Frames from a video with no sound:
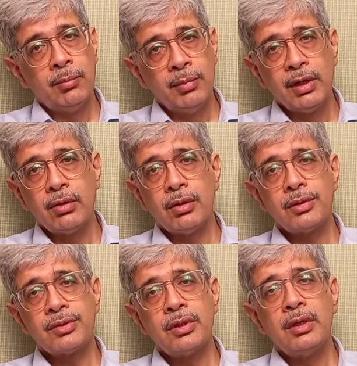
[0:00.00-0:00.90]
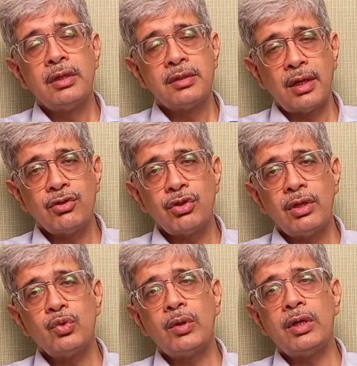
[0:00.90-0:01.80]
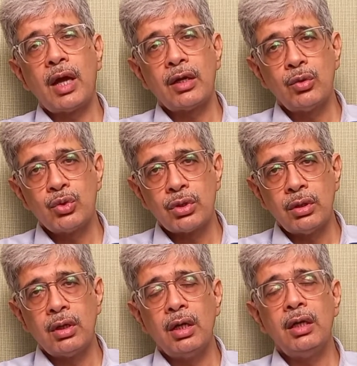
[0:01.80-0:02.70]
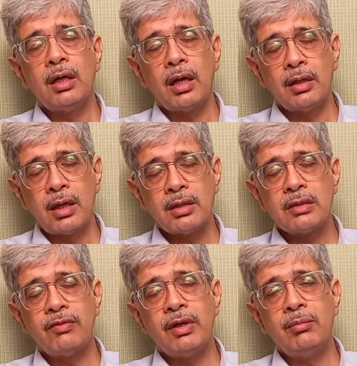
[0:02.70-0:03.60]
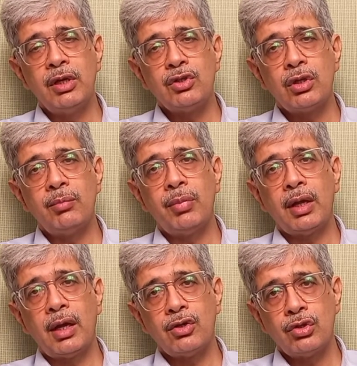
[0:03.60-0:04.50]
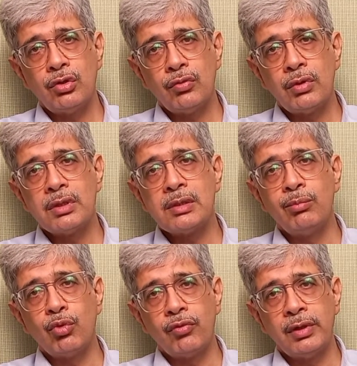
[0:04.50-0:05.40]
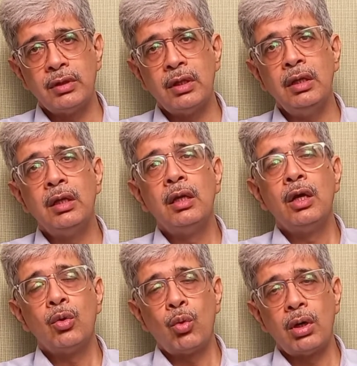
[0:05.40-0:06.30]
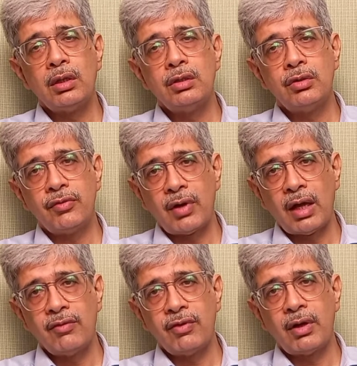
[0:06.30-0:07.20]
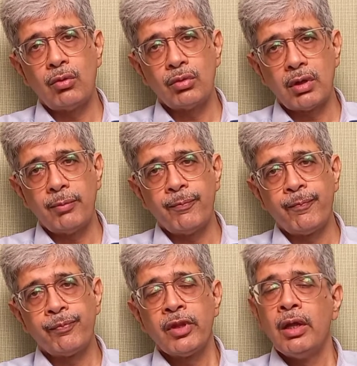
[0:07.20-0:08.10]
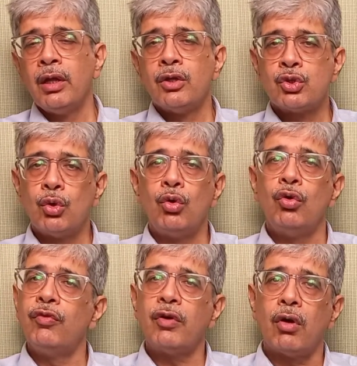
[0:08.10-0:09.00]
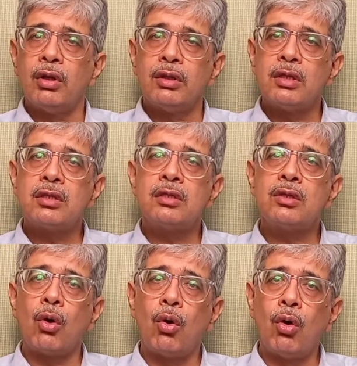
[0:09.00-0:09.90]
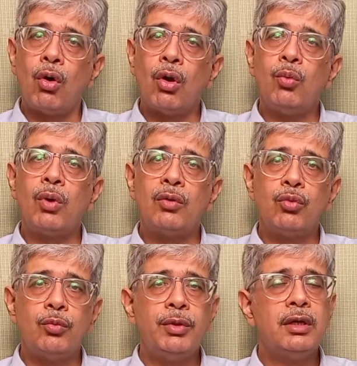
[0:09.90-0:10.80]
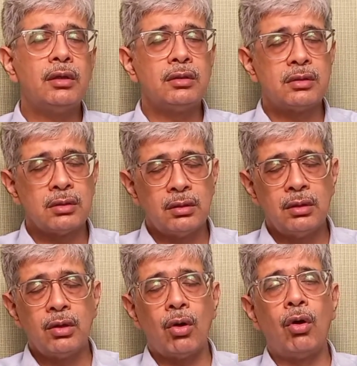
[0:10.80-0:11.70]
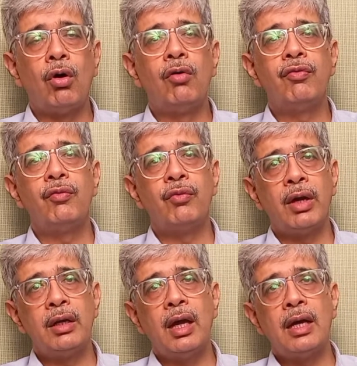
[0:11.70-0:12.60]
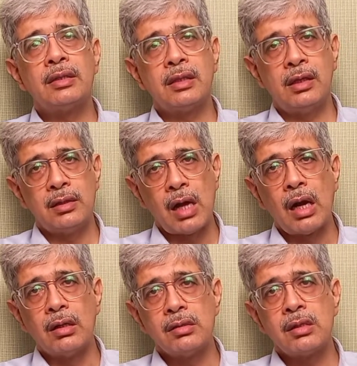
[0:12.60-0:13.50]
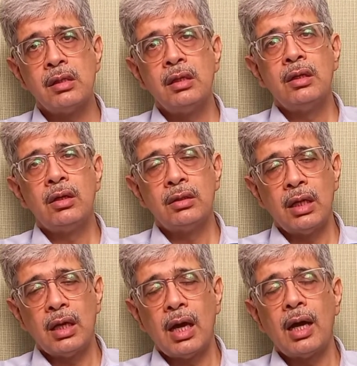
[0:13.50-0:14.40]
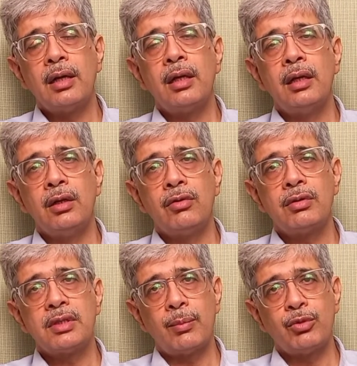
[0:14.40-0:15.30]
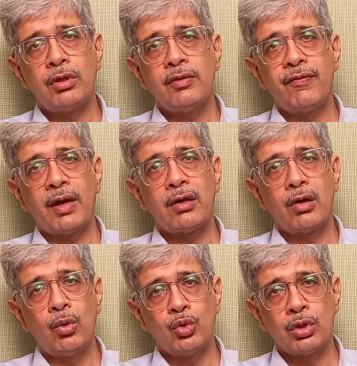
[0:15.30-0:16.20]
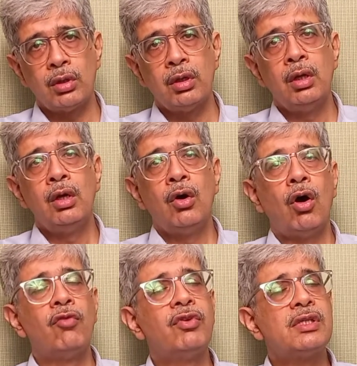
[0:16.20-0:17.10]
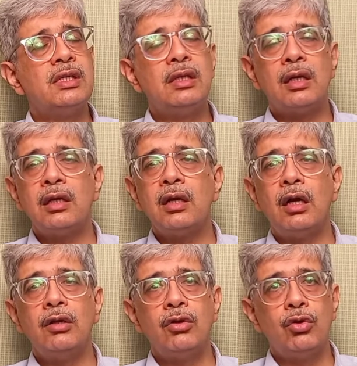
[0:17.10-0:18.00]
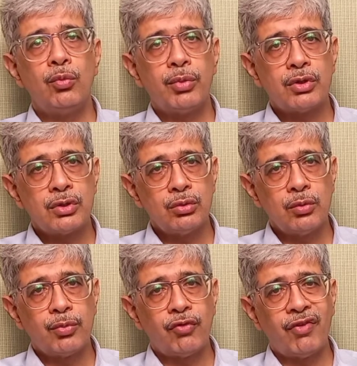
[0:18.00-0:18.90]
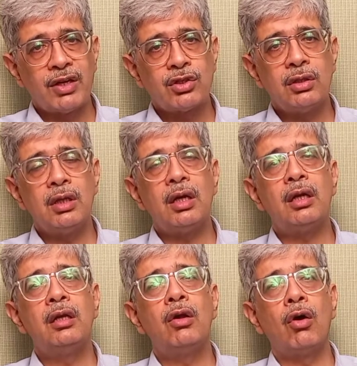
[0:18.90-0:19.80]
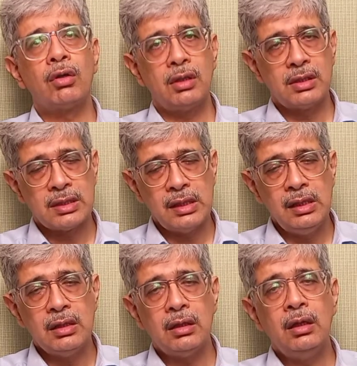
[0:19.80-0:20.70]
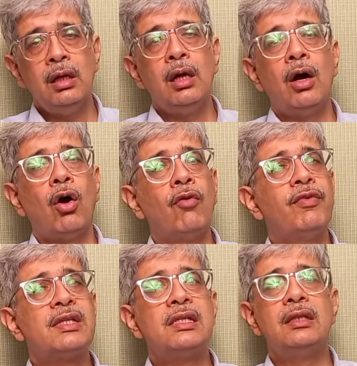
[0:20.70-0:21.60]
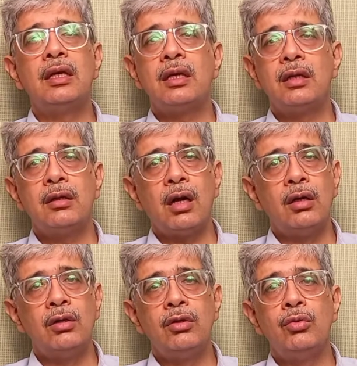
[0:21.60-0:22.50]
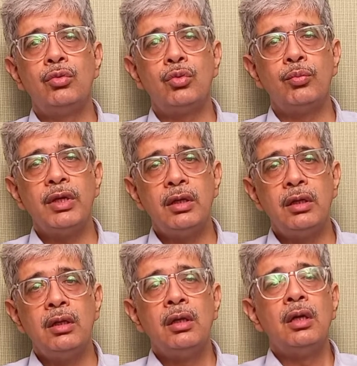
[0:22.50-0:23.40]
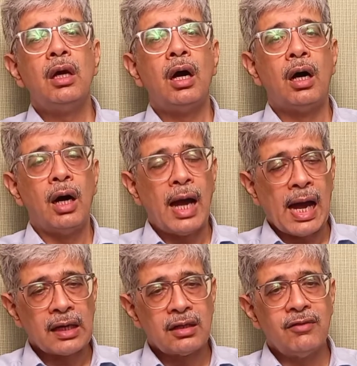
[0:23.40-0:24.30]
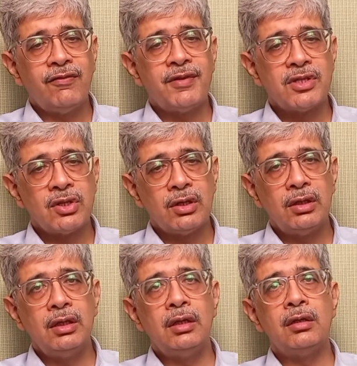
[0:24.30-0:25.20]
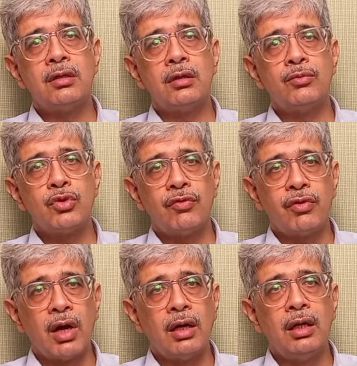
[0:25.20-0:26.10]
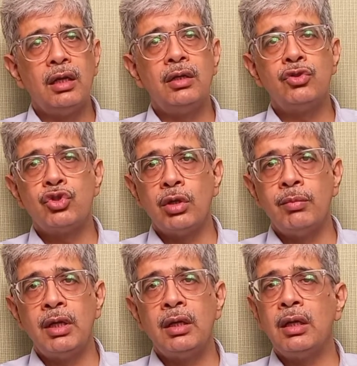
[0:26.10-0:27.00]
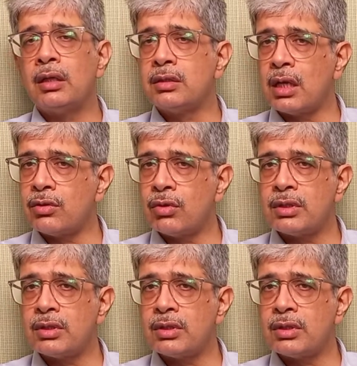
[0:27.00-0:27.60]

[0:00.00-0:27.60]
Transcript: because such things when diagnosed early, it has a very major implication towards improving the quality of life and outcome. So overall, this is all one would be concerned of when as an adult, they had an atrial septal defect closure. Obviously, they can continue to pursue the profession they are in or they seek. Obviously, they can continue to be active physically in terms of running, gymming, etc.,